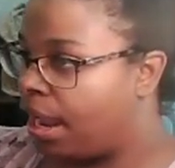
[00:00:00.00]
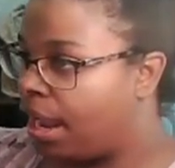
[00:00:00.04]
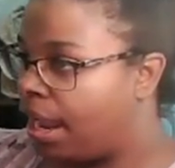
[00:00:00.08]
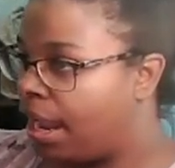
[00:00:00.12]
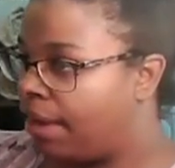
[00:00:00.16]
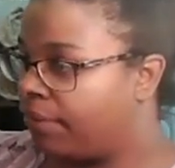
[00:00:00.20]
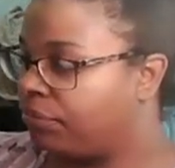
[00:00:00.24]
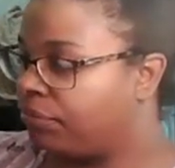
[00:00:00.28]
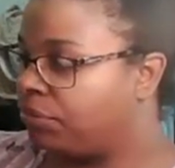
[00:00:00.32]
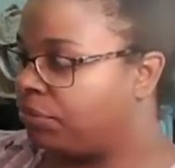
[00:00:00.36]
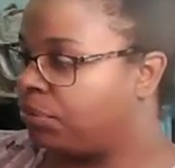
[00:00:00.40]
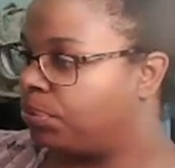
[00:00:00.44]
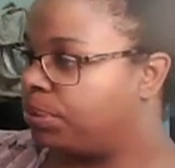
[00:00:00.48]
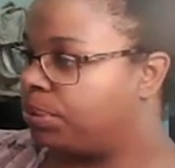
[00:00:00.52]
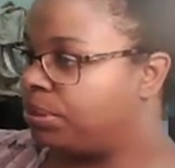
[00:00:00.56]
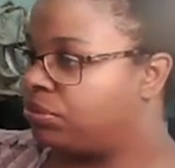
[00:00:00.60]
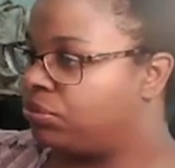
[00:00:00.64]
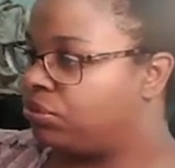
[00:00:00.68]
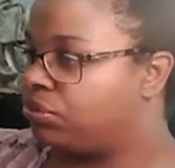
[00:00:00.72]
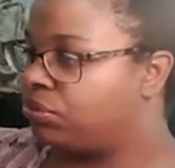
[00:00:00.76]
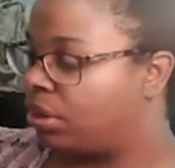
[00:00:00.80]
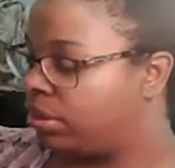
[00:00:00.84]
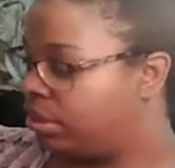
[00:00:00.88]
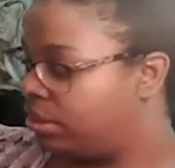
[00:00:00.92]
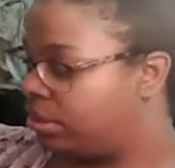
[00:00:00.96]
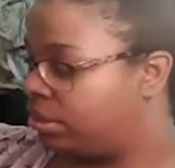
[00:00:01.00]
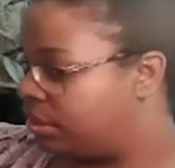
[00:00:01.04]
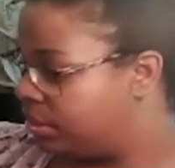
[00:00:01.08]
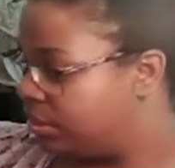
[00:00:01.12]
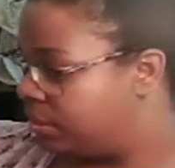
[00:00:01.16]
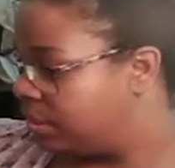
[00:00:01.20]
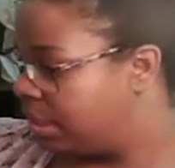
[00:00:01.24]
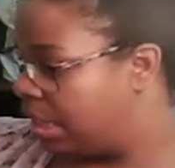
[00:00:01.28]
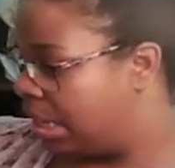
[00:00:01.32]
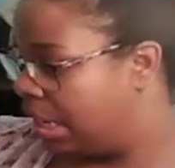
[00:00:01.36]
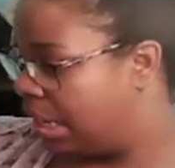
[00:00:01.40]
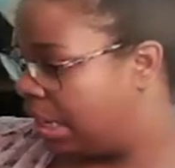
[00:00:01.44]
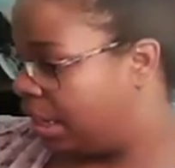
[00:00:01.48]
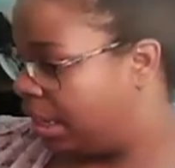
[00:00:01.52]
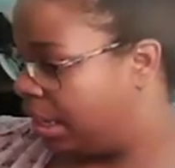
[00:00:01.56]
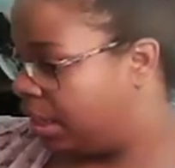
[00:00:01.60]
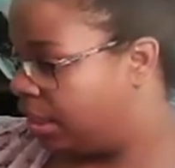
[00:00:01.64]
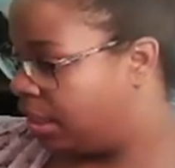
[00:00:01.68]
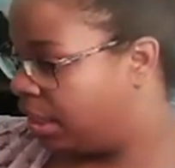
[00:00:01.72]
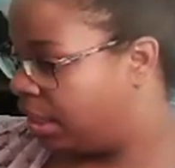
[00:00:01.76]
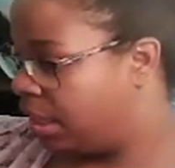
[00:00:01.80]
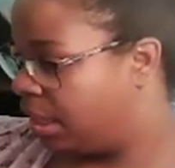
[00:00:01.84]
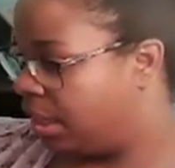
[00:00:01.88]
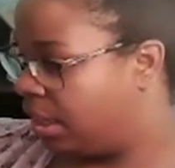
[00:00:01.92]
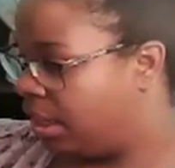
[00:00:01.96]
after we started to
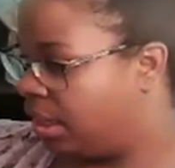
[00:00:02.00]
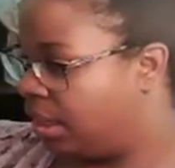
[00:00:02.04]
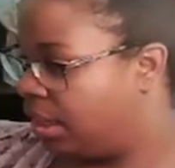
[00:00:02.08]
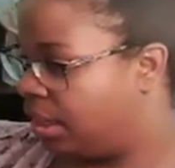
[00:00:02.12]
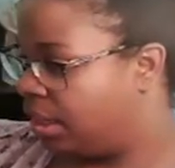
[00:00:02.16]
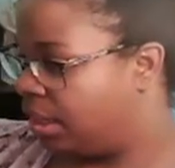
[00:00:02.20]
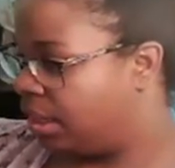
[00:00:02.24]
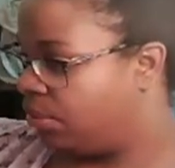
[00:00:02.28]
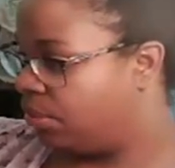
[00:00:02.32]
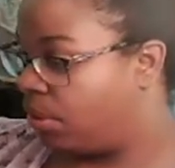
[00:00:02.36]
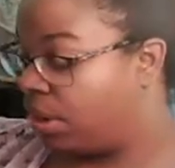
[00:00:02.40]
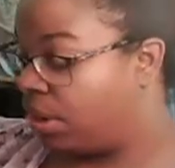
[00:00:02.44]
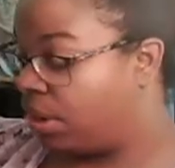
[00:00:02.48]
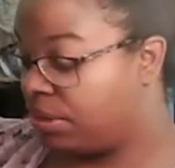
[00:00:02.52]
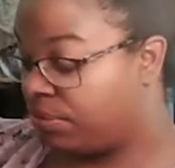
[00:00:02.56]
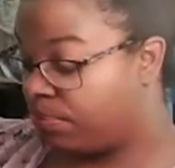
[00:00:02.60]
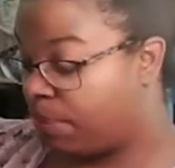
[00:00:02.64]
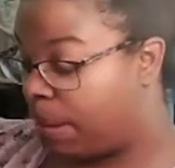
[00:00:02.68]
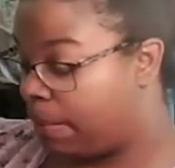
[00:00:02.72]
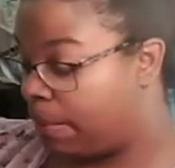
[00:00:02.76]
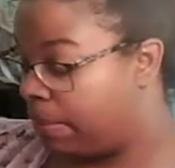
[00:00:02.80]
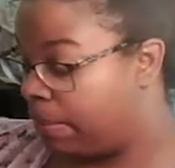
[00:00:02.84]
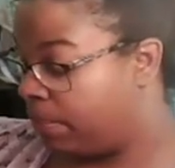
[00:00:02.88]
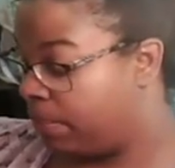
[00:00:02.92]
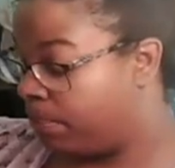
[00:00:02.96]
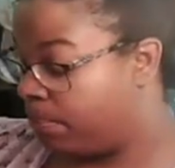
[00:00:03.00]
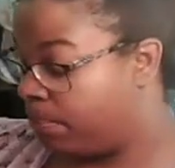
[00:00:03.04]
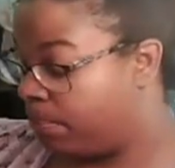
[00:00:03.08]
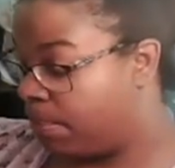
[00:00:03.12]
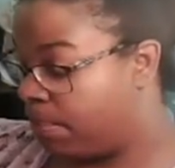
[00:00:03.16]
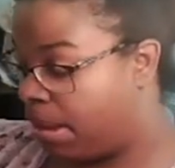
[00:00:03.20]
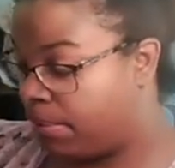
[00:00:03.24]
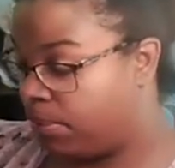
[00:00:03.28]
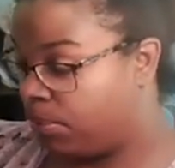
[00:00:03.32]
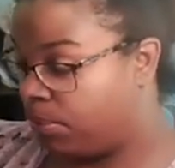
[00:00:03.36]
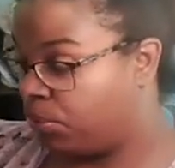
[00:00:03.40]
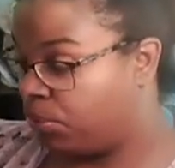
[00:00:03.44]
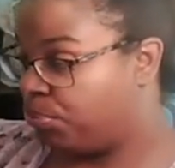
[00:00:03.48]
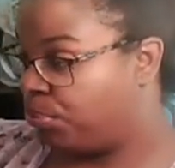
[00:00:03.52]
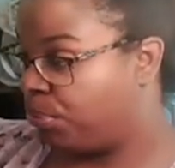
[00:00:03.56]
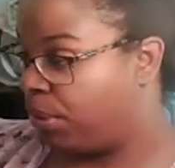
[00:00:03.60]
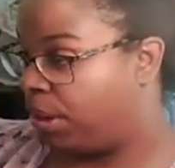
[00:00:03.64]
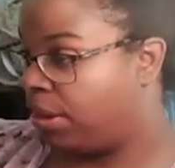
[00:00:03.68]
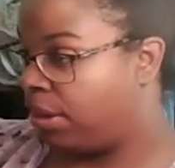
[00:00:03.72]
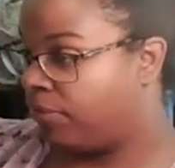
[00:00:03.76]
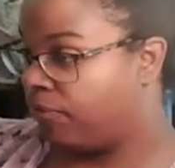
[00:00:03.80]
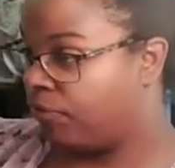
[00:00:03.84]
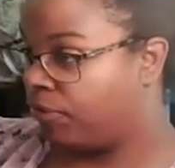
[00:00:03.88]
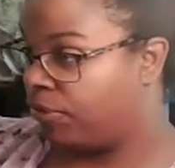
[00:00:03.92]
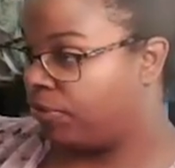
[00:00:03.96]
say, well, because mommy, mommy was
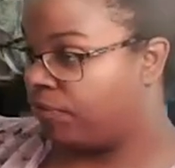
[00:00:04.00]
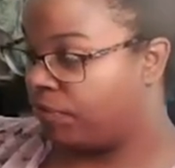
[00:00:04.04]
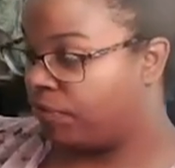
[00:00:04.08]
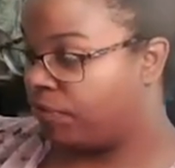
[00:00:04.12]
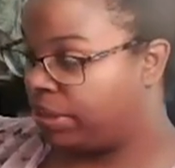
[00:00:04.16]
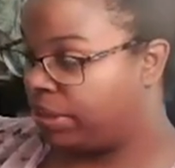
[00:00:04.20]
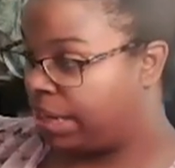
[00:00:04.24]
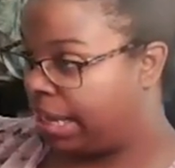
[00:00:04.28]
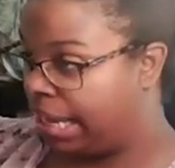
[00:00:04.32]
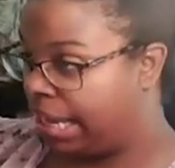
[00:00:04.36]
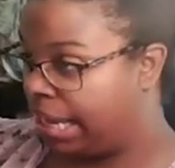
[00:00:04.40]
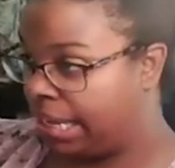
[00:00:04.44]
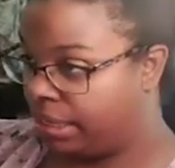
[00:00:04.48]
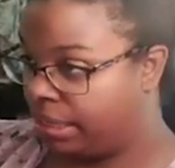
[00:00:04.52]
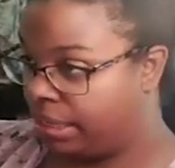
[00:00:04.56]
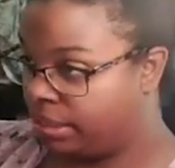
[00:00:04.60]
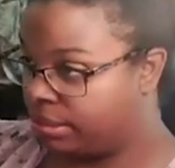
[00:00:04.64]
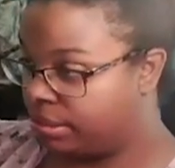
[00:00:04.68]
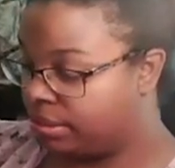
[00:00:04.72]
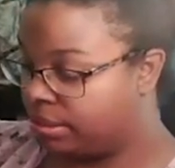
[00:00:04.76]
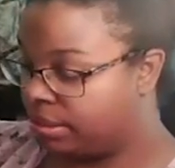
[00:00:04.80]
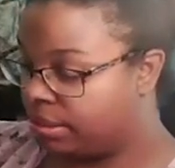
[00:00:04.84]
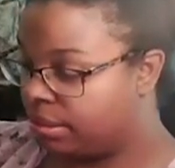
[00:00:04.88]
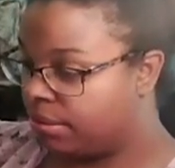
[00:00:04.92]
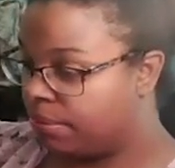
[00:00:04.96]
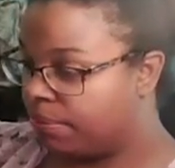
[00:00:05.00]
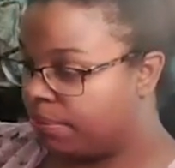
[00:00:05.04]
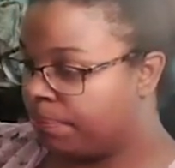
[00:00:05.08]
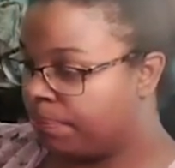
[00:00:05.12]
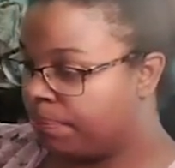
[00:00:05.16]
praying for you for days.